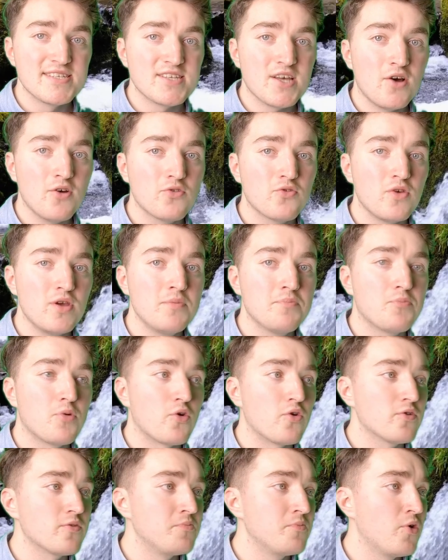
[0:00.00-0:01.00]
is how to
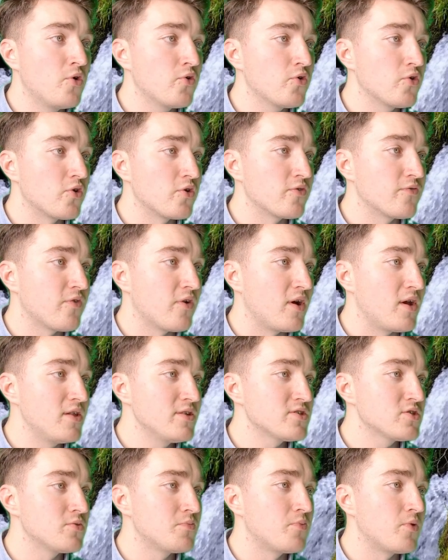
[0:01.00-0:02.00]
import MOGRT
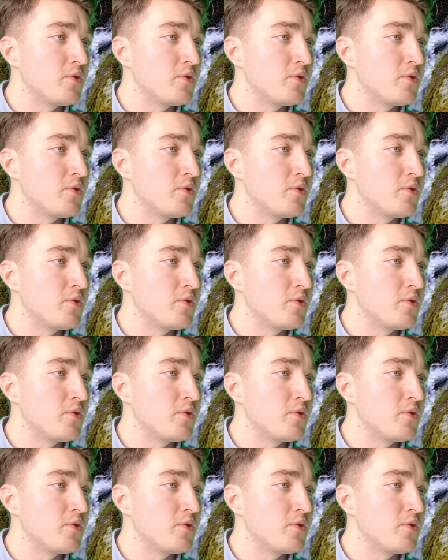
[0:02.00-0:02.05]
files to